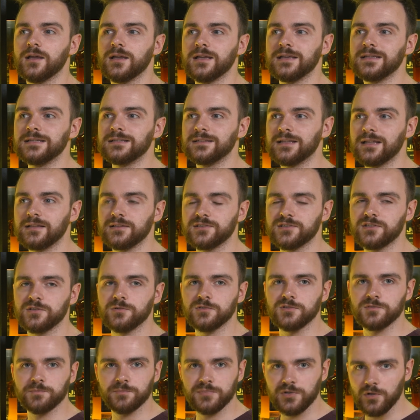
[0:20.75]
He's lent this
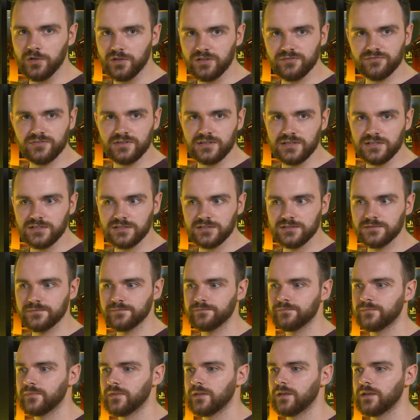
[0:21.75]
to us purely for this,
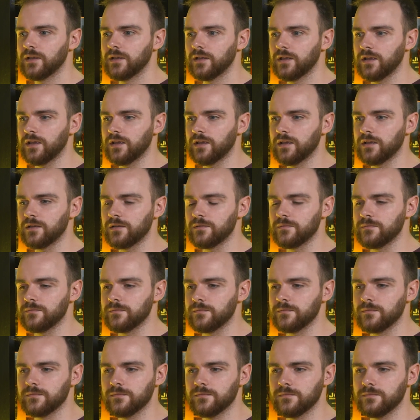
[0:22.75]

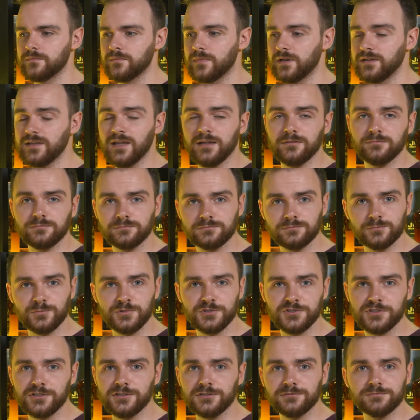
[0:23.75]
and yeah, we're
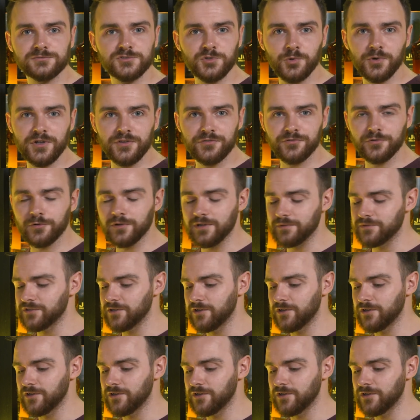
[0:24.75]
just going to talk you through it.